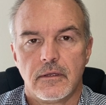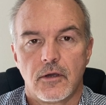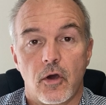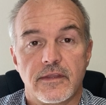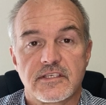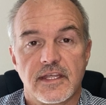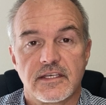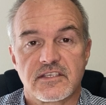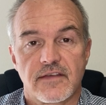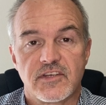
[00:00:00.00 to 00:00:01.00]
On this day in
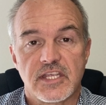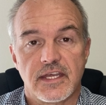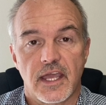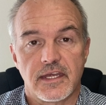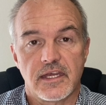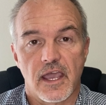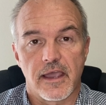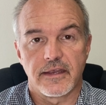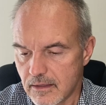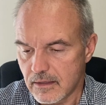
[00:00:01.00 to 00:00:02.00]

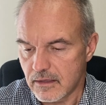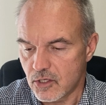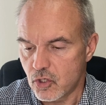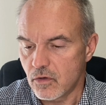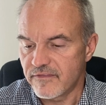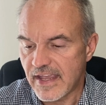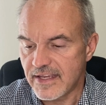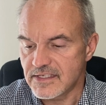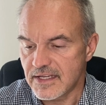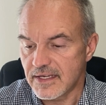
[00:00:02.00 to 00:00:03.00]
1799, the coup of
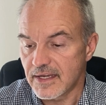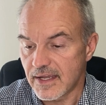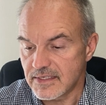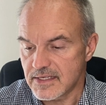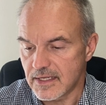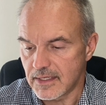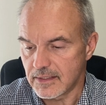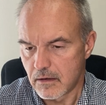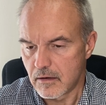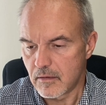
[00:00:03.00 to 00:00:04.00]
1819,